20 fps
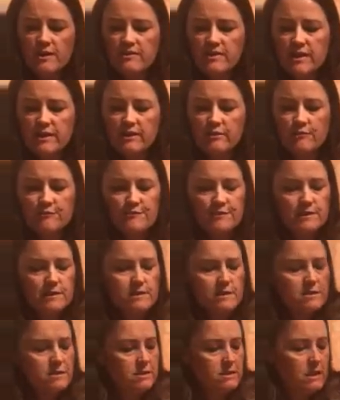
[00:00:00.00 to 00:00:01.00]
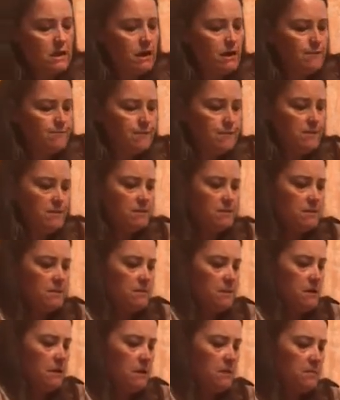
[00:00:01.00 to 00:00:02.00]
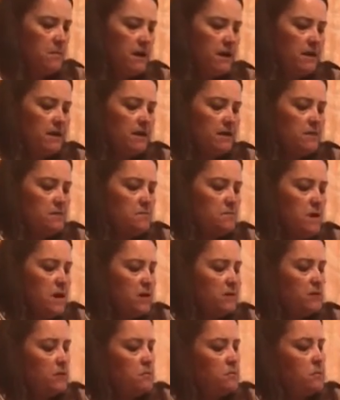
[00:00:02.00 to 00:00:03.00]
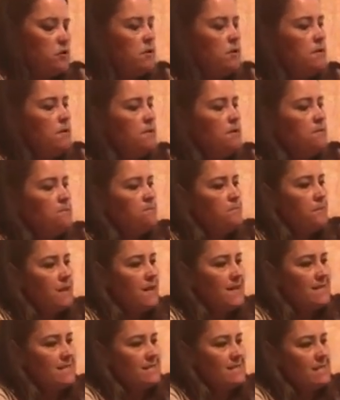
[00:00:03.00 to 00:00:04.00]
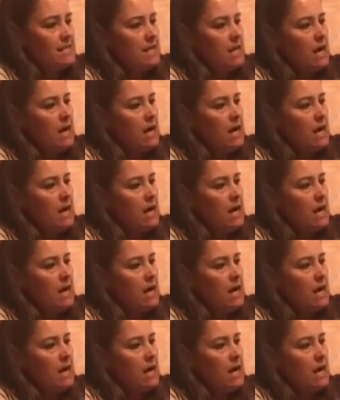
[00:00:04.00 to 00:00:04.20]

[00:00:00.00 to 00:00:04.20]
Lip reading: They don't feel as soft as and as malleable as the